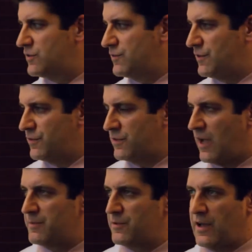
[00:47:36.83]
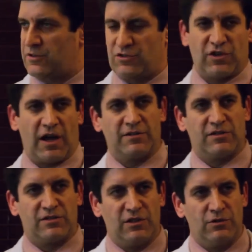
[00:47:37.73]
of different types of
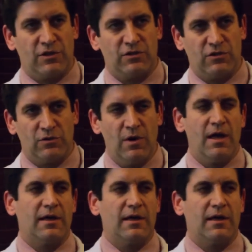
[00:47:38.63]
exercises that you can do,